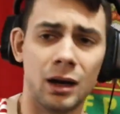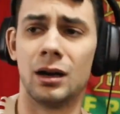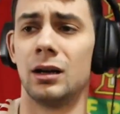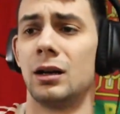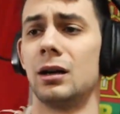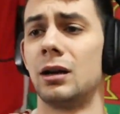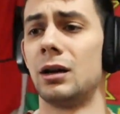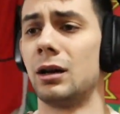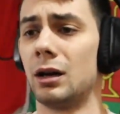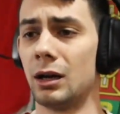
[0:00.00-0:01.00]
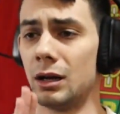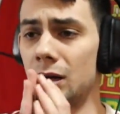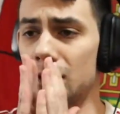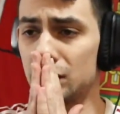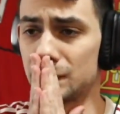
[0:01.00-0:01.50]

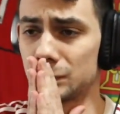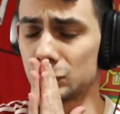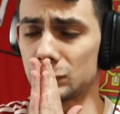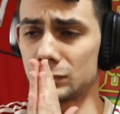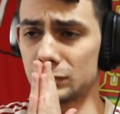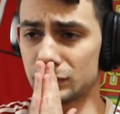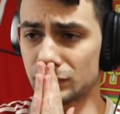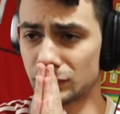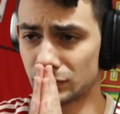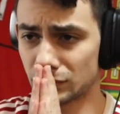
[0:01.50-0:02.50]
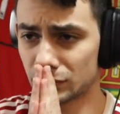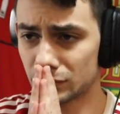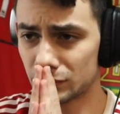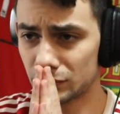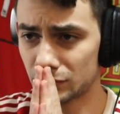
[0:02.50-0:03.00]

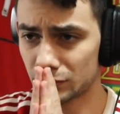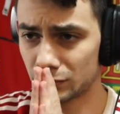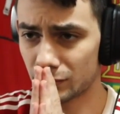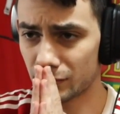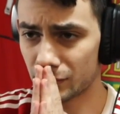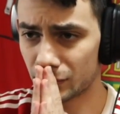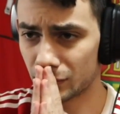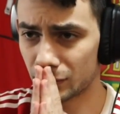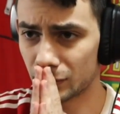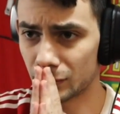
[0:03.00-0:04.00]
(no one is talking)